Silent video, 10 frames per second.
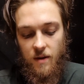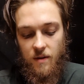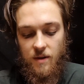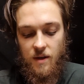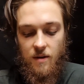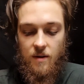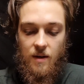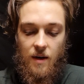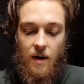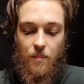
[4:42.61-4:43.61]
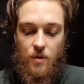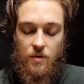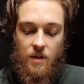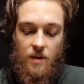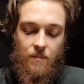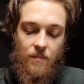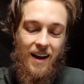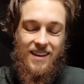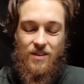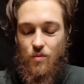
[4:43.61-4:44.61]
then I post it.
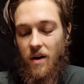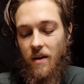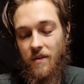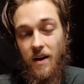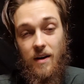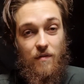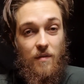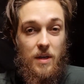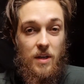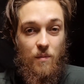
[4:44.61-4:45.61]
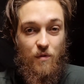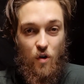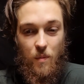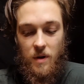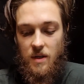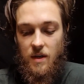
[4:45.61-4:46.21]
I do have kind of a medium format,